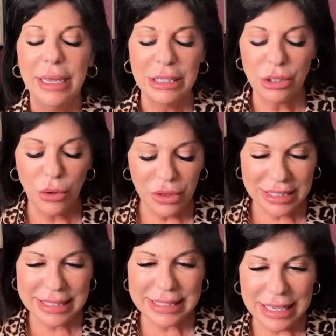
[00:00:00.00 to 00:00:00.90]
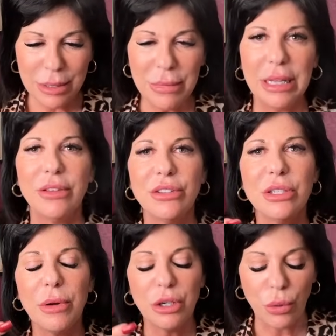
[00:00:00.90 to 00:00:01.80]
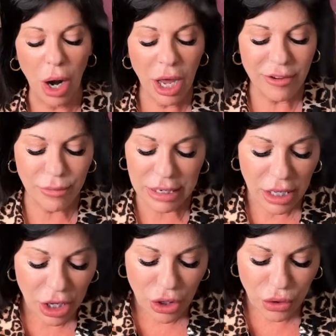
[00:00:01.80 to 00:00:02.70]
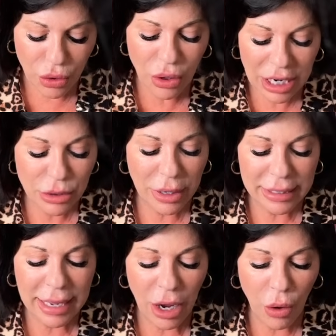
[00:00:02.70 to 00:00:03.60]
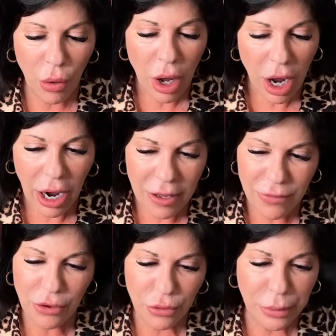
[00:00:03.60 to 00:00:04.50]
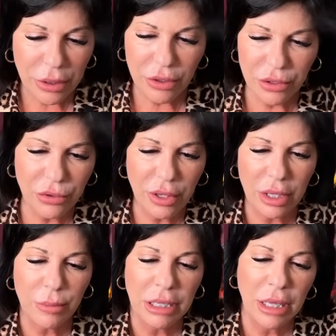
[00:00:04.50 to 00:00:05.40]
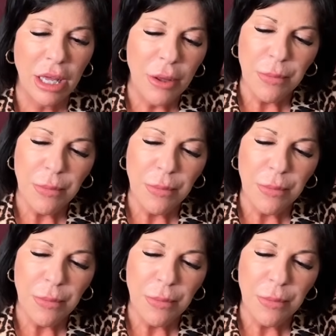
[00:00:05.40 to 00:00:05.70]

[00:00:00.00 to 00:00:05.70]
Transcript: and so this is in me this is my drive but you guys right now i feel spirit is just telling me